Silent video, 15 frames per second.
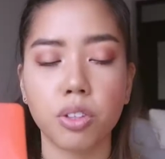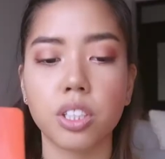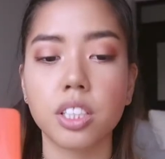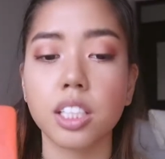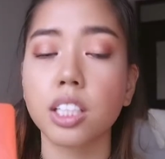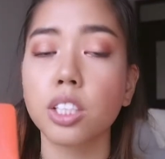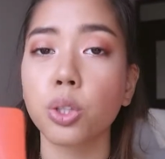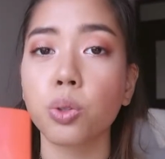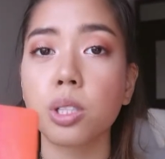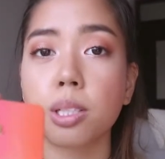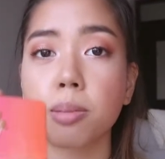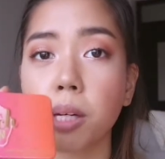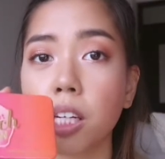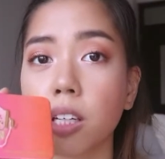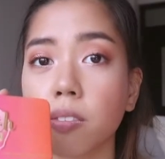your skin
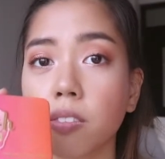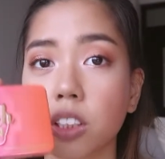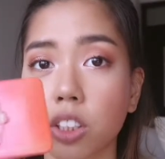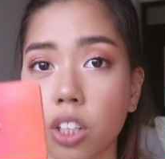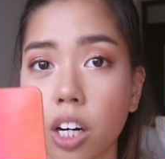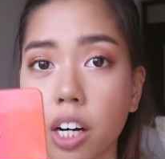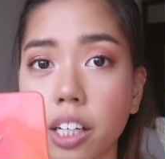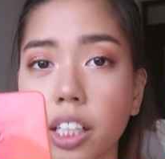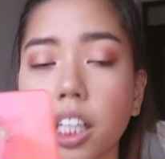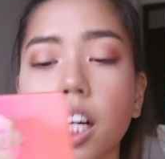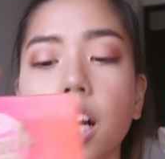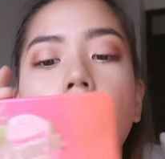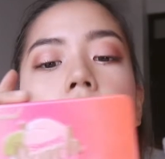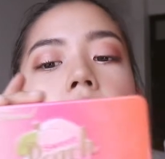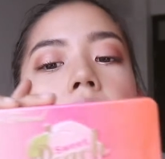tone's medium to dark,
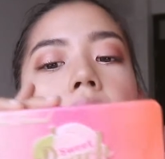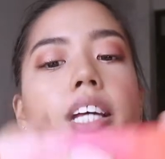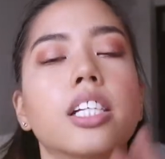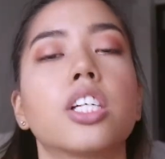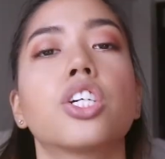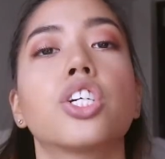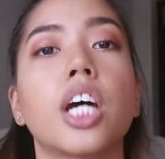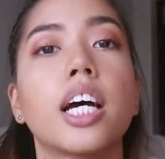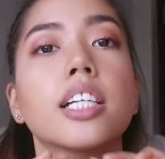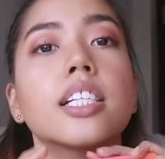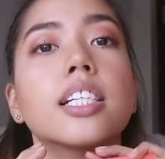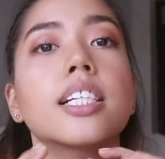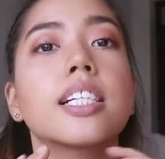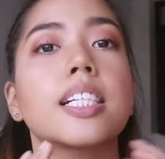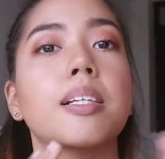I
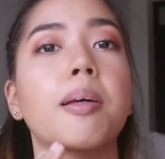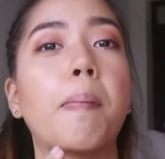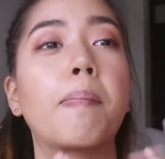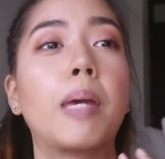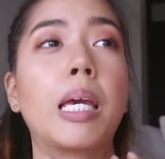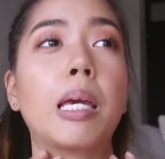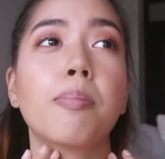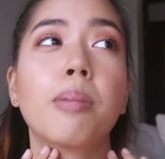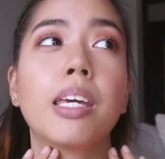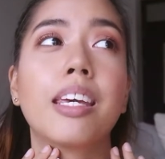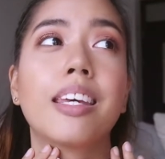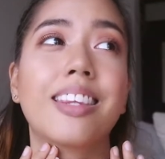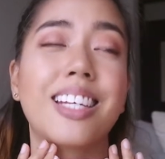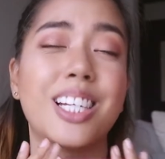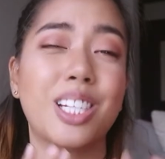suggest
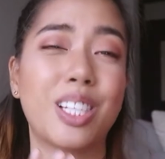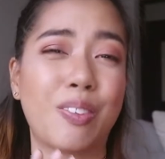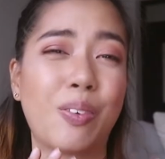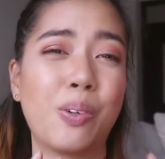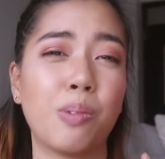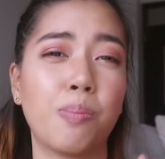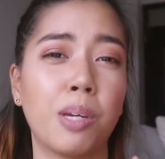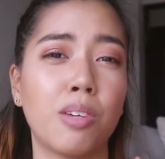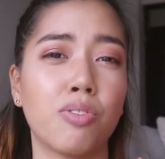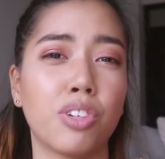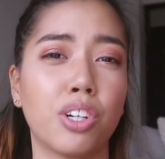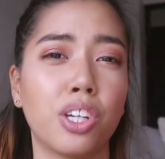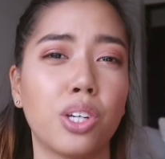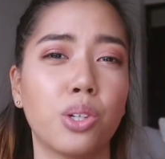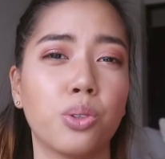maybe this won't be
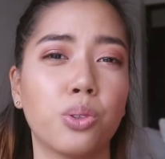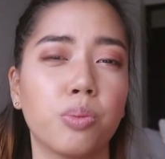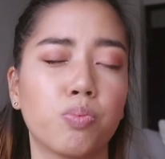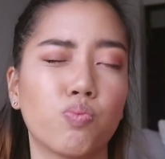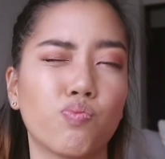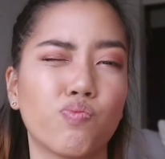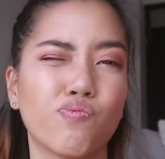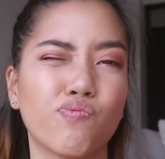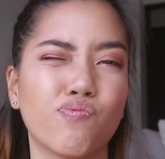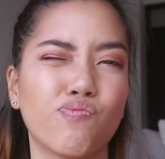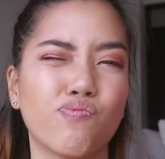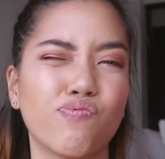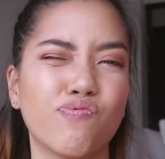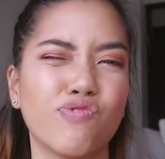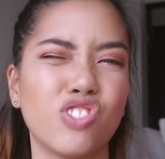for you.
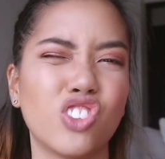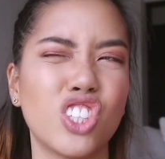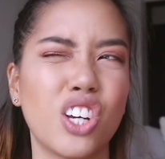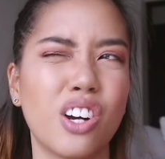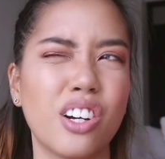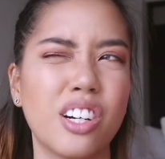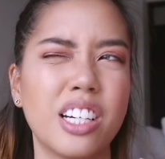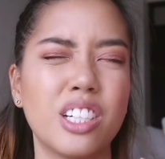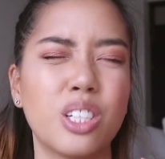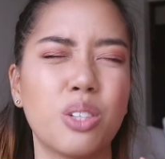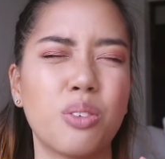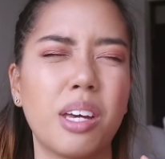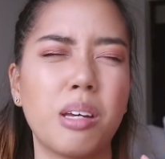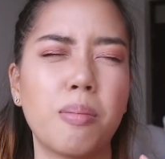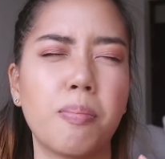Aww. Sorry,
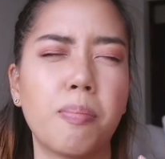sweet